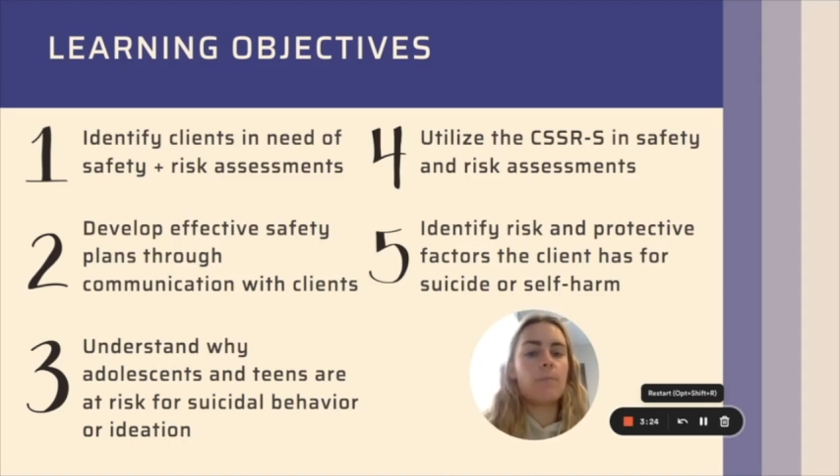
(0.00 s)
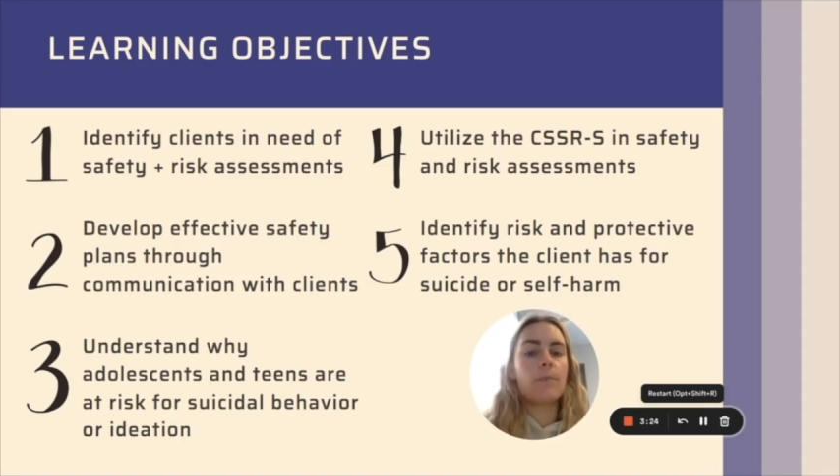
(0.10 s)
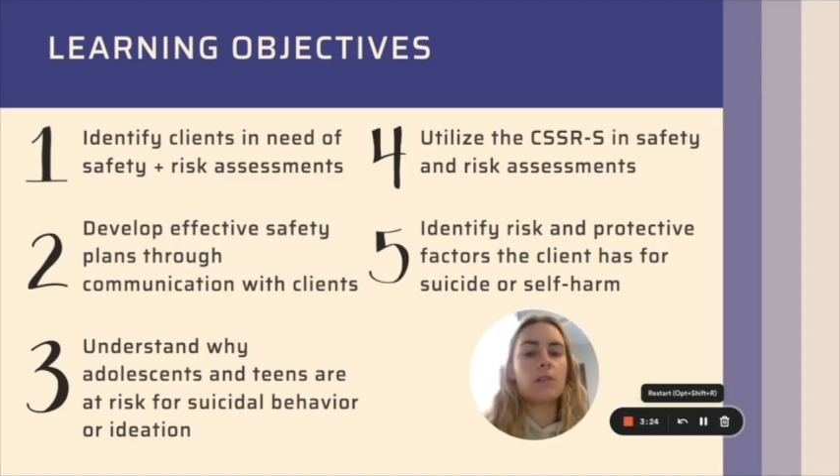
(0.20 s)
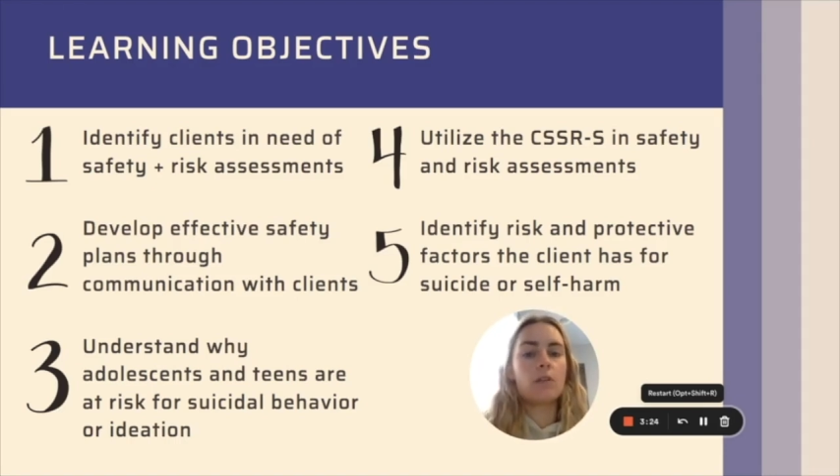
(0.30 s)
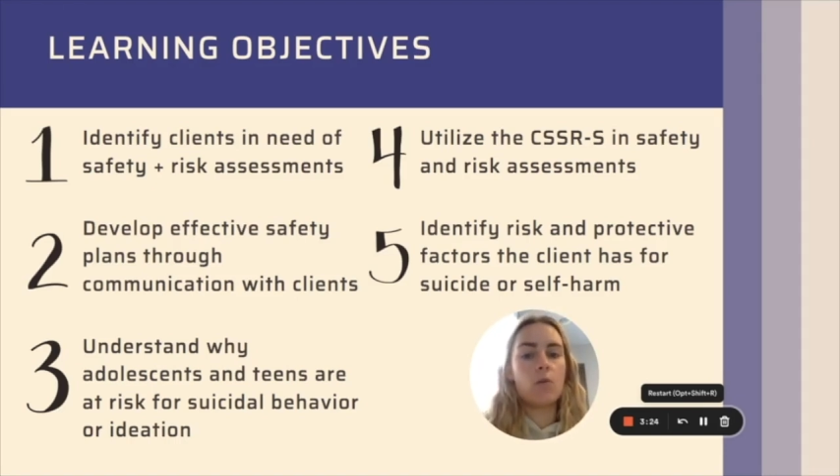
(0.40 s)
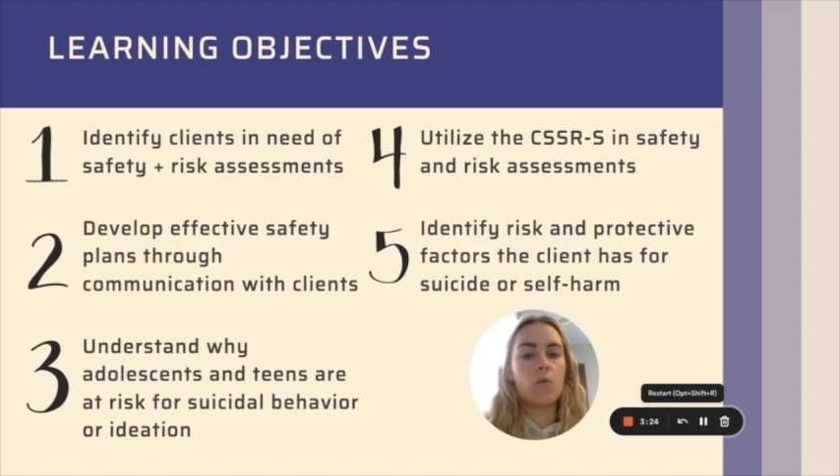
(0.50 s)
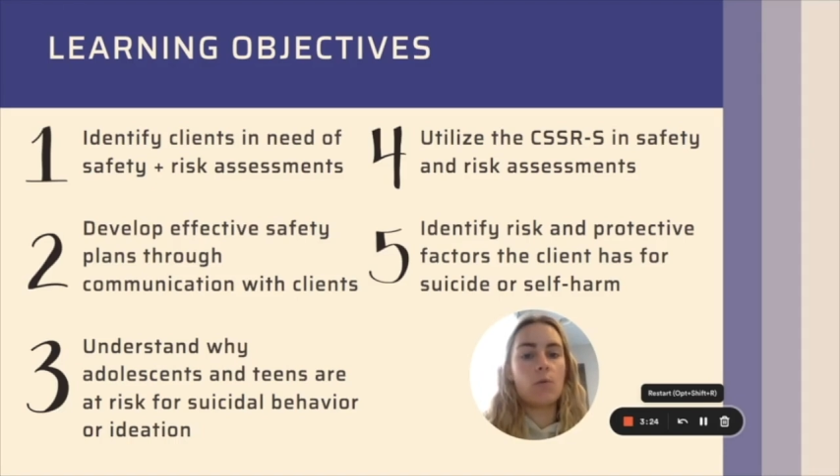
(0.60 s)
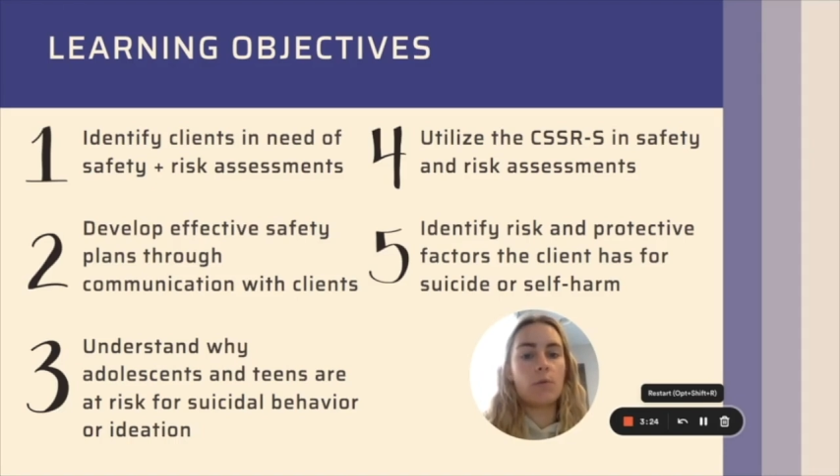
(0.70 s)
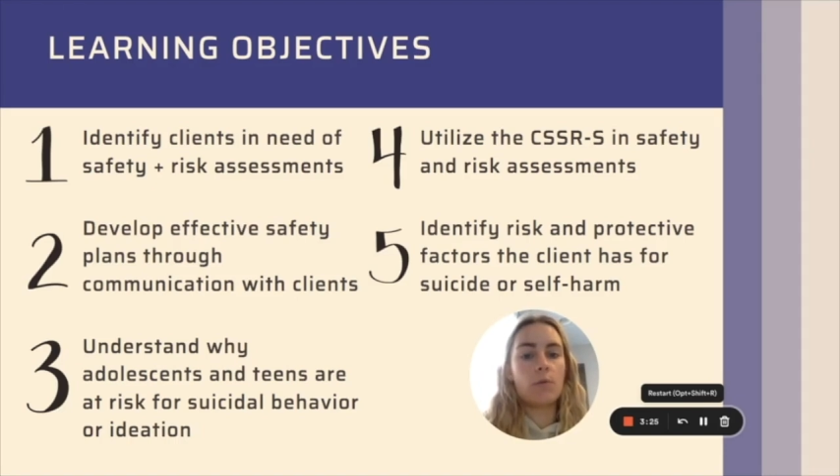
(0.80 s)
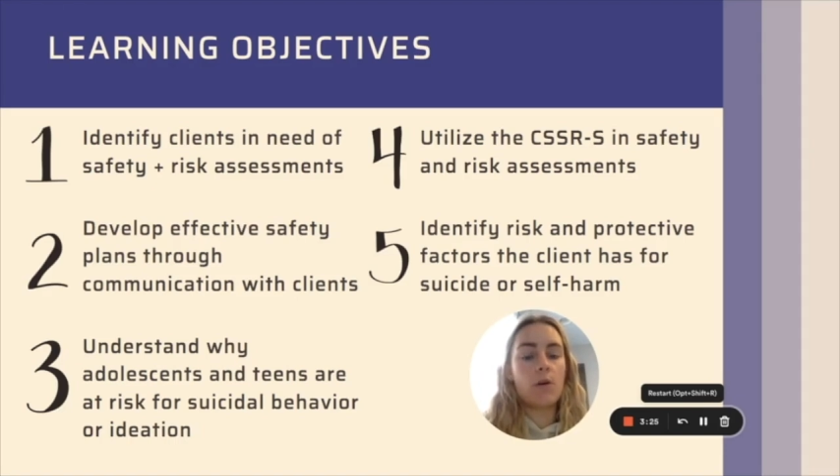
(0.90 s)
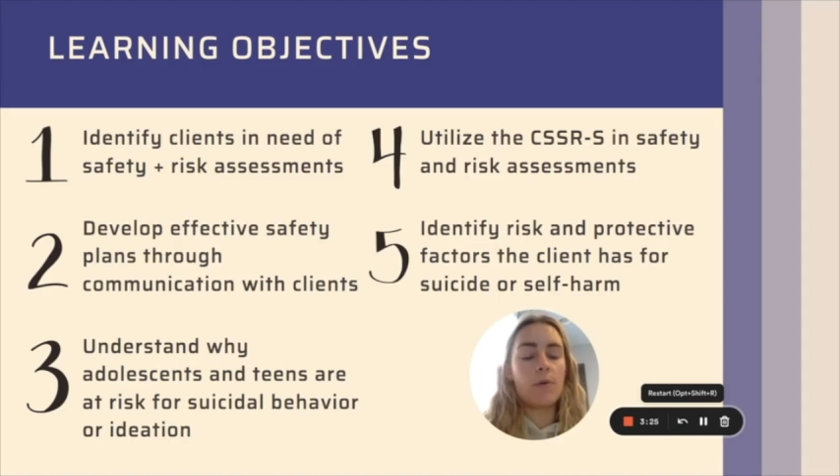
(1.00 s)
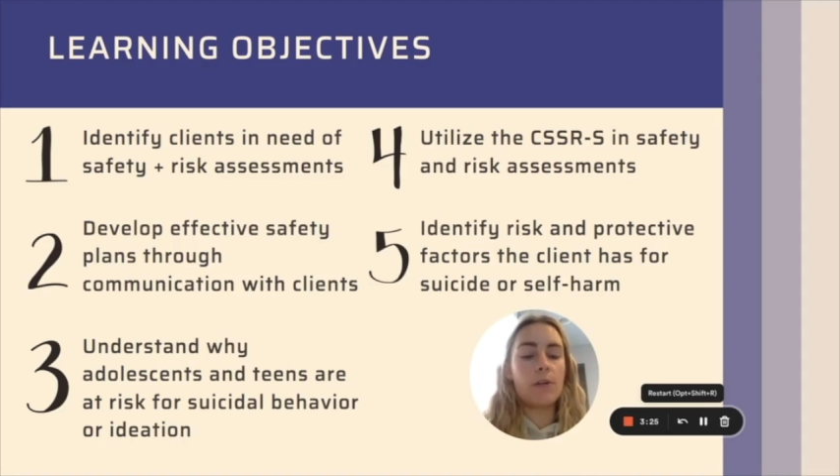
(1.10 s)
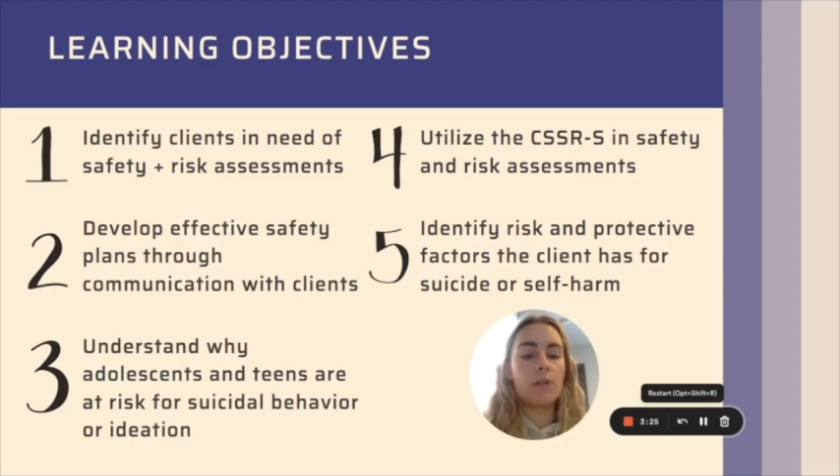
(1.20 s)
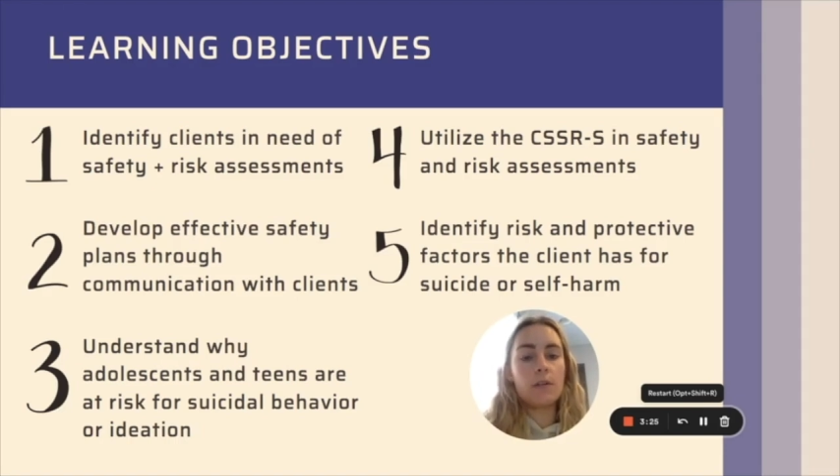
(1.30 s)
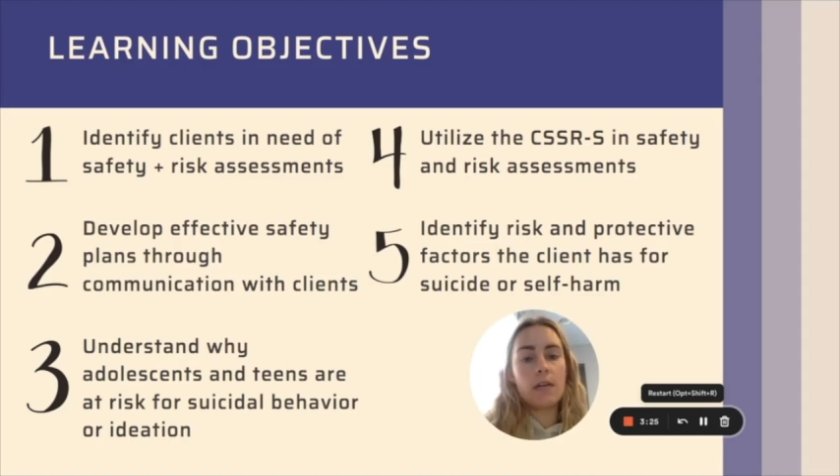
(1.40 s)
So we will go
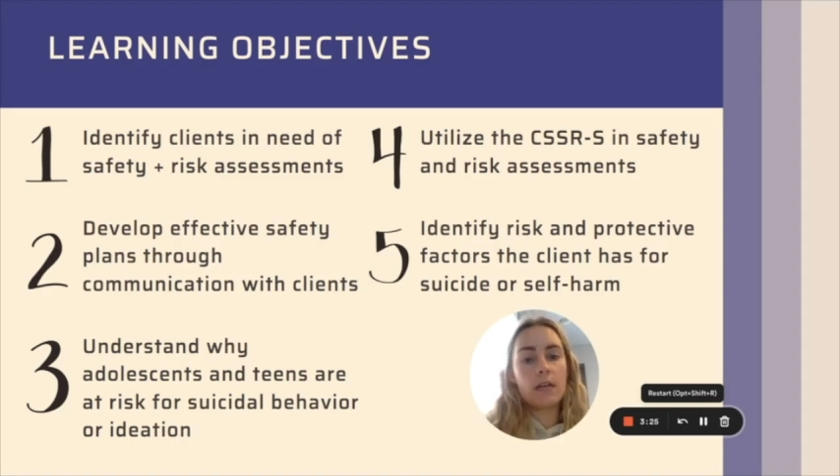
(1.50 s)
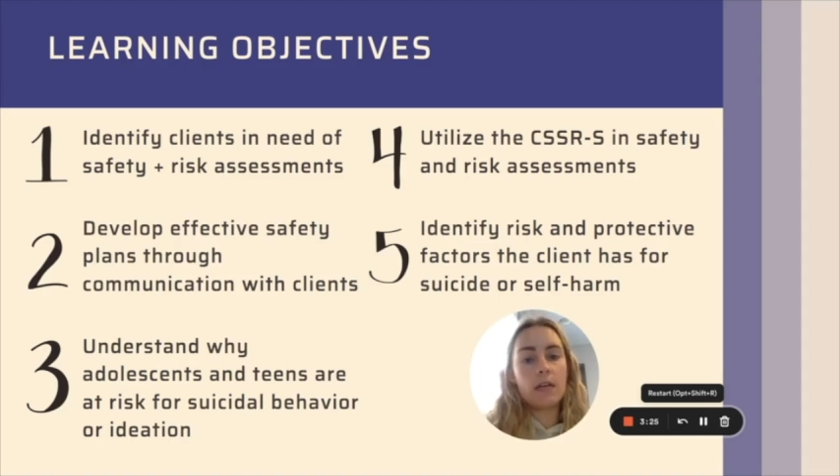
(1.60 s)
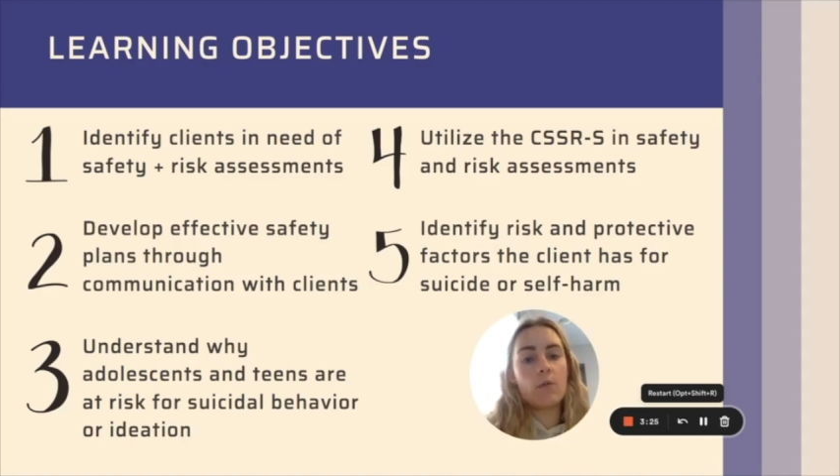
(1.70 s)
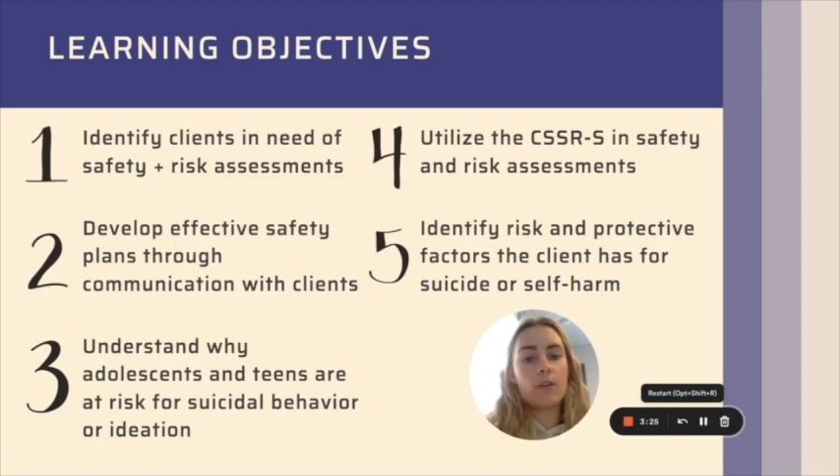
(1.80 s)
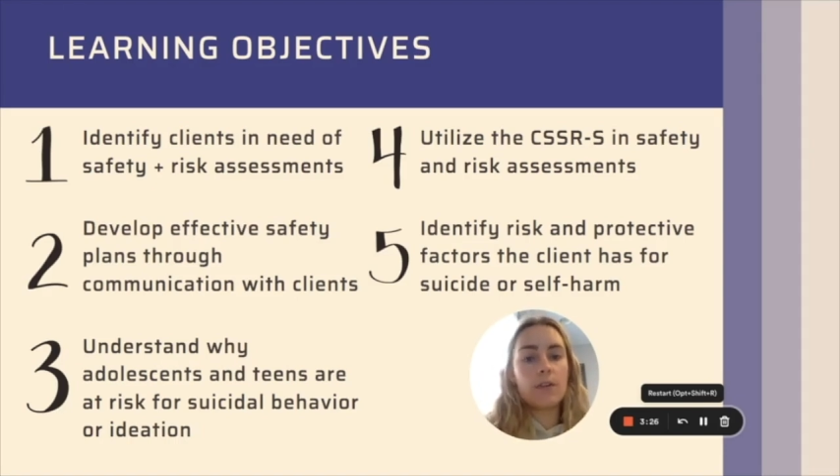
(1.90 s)
into exactly what